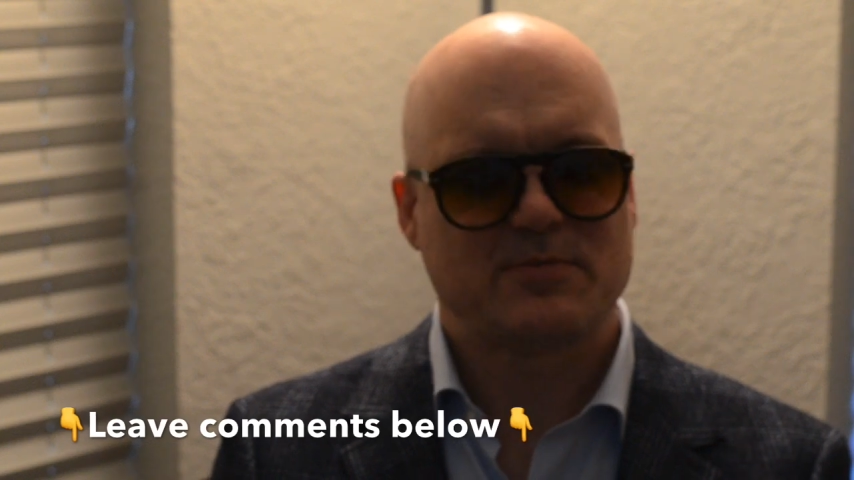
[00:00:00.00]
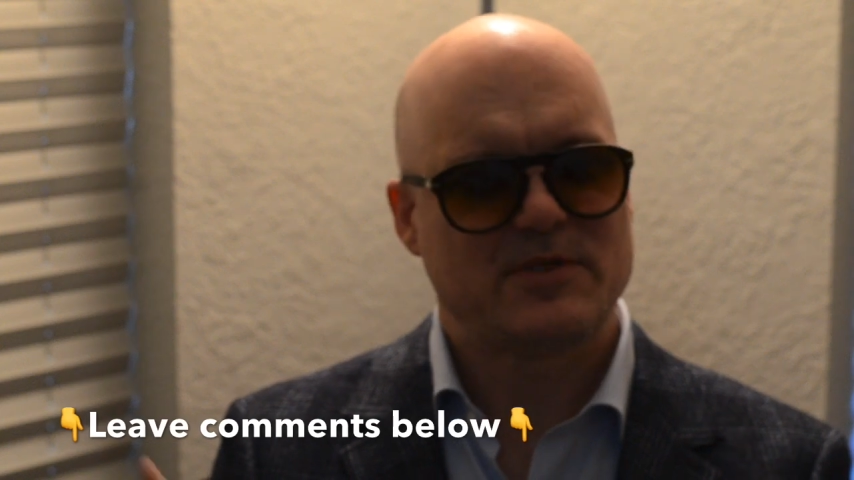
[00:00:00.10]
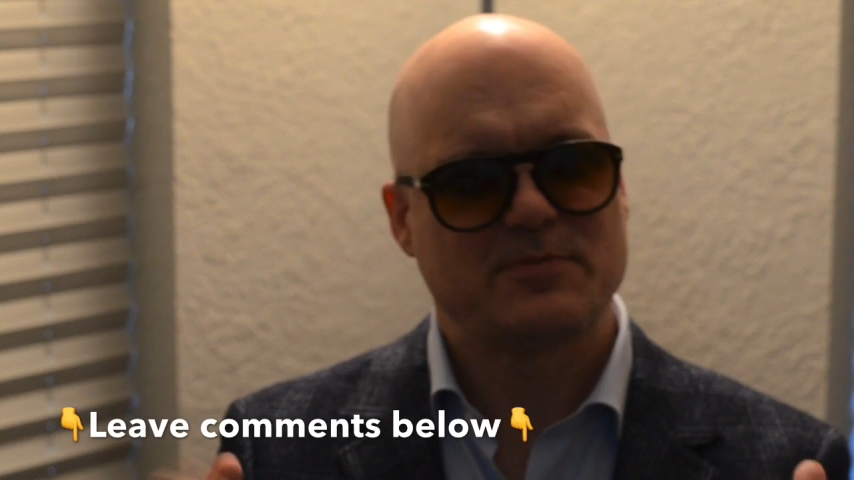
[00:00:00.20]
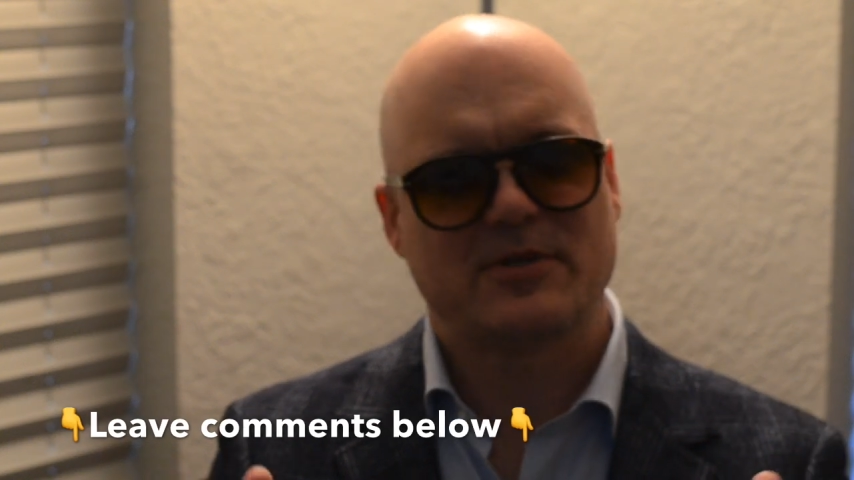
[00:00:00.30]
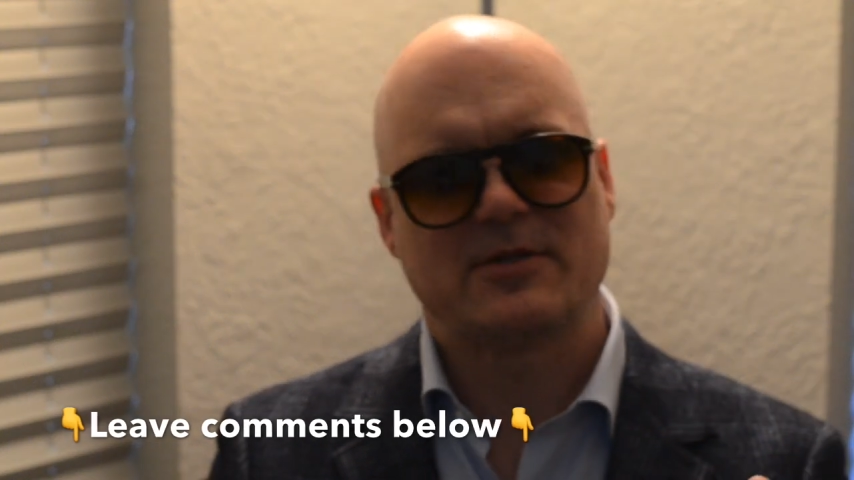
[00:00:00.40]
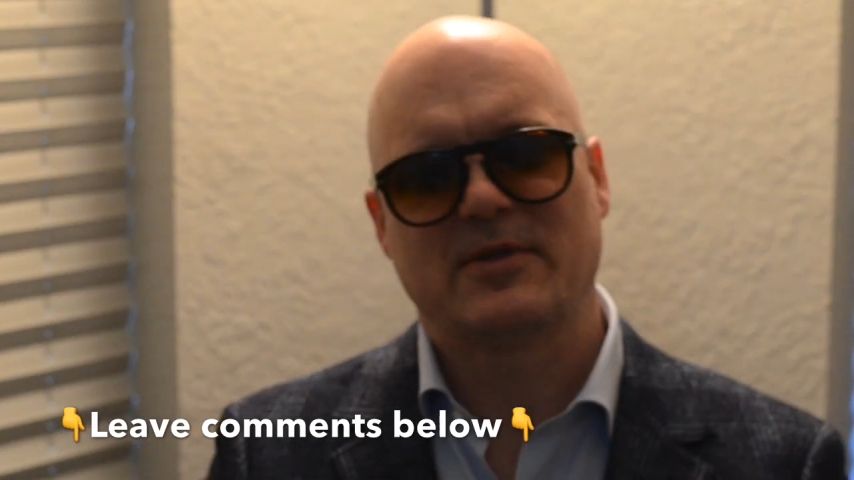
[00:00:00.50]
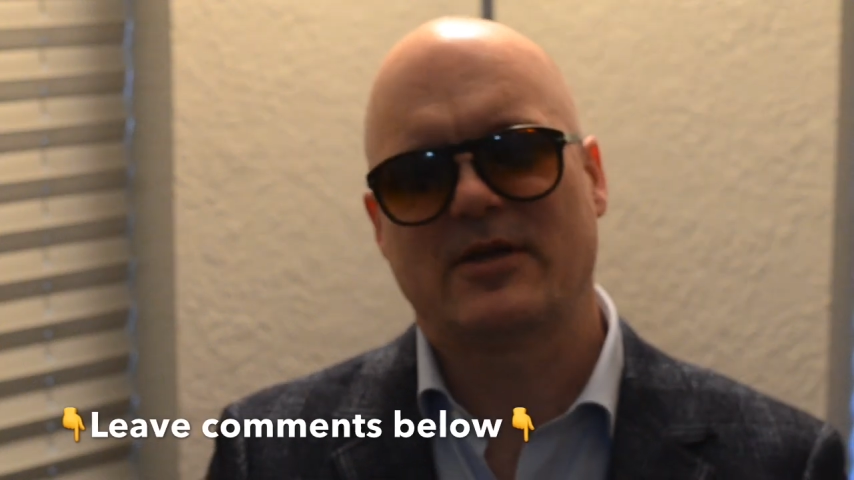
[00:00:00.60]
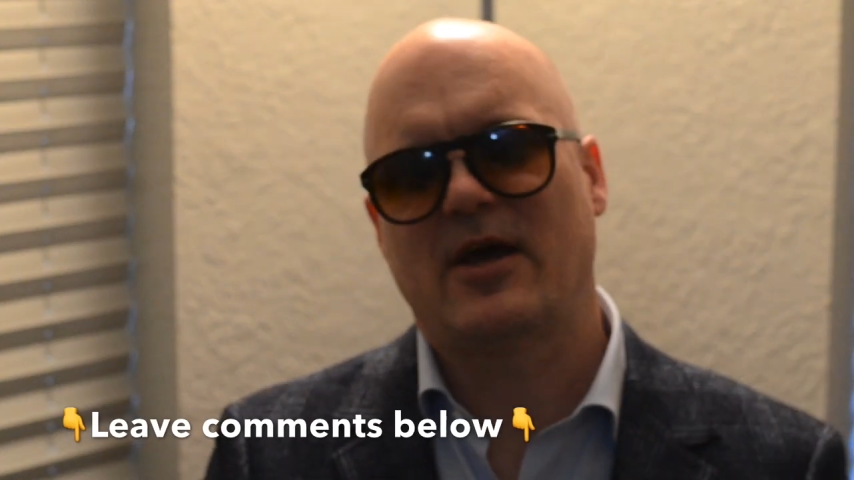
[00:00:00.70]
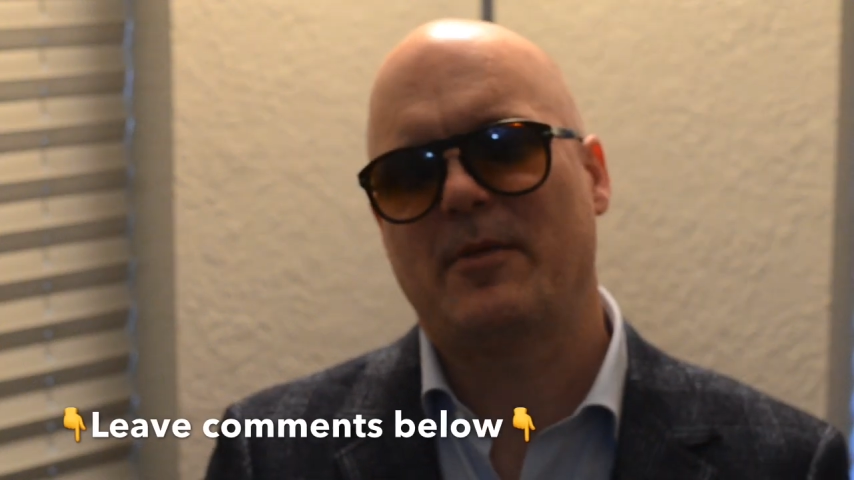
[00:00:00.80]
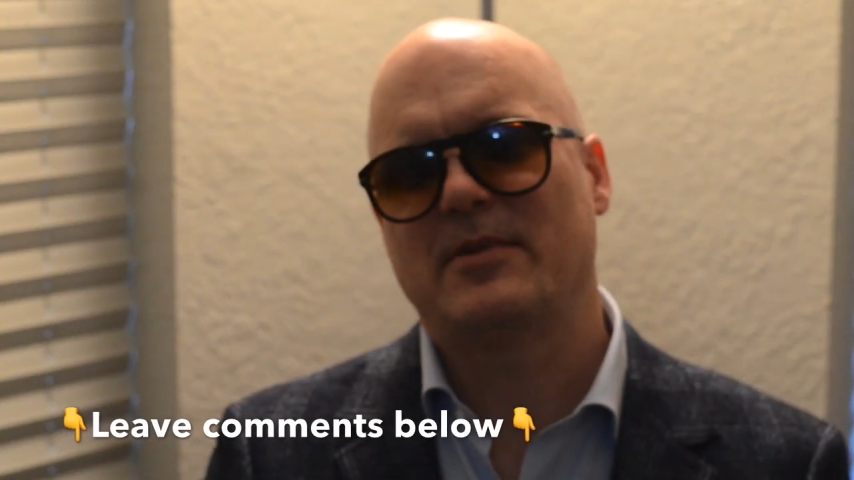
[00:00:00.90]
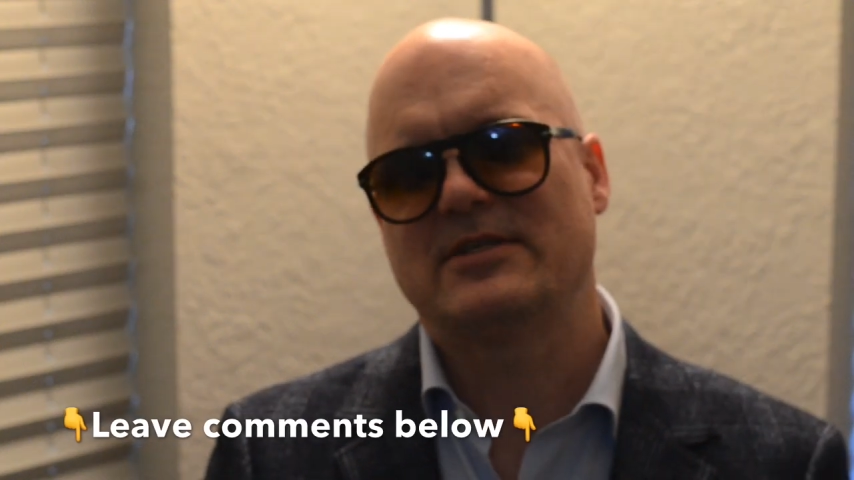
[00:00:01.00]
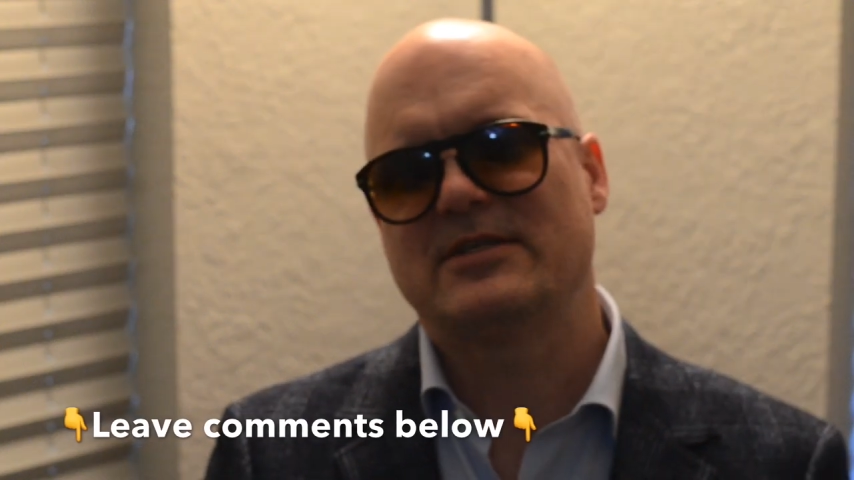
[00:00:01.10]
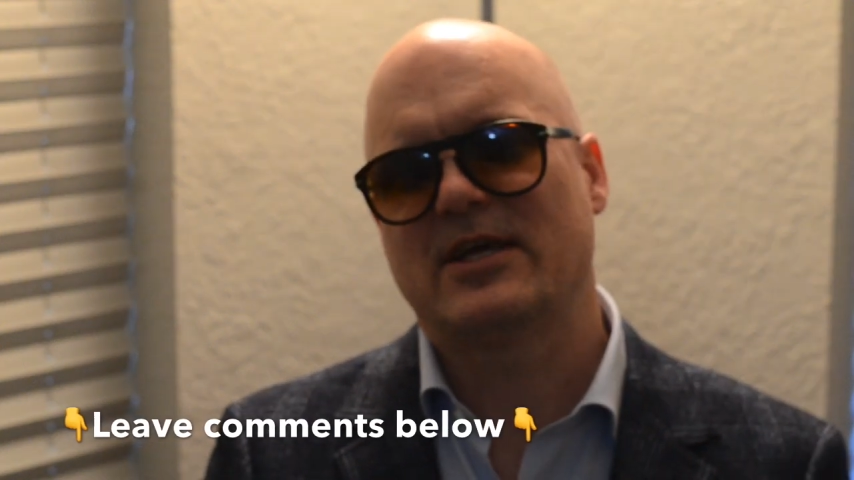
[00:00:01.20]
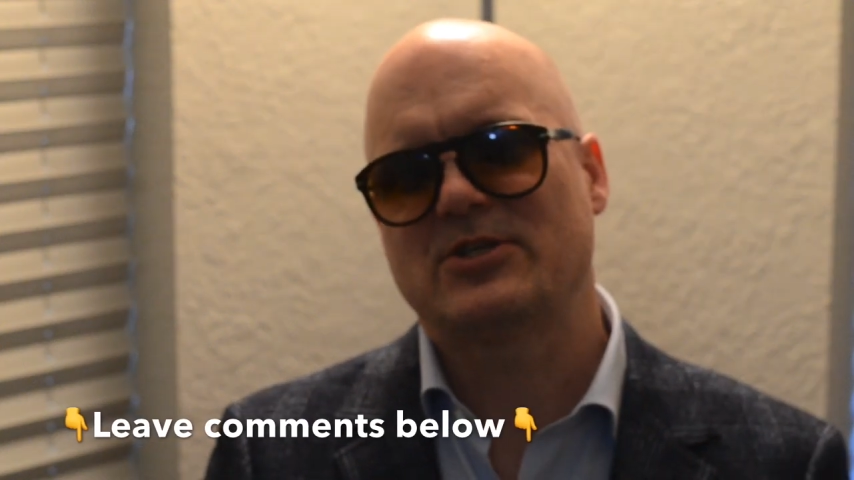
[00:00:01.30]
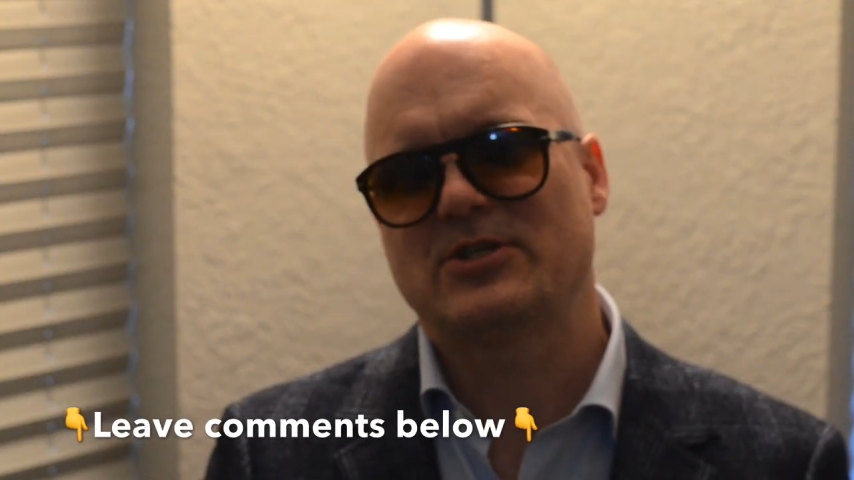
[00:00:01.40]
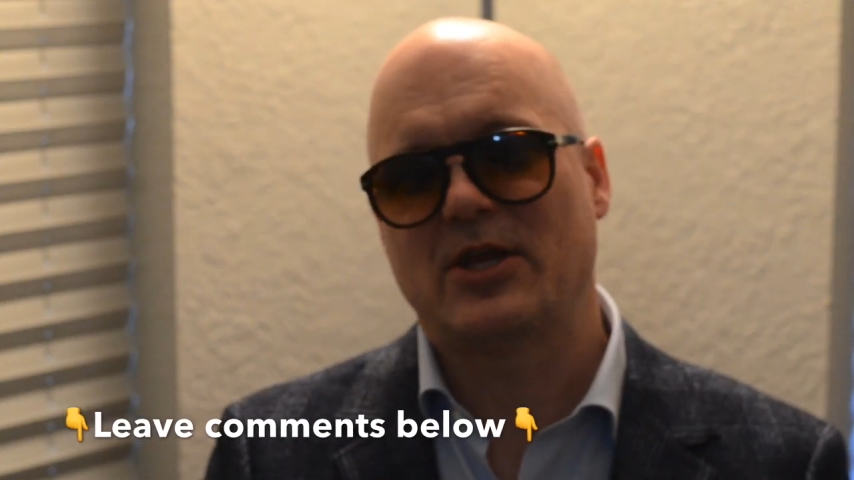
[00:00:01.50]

please put them in the comments section.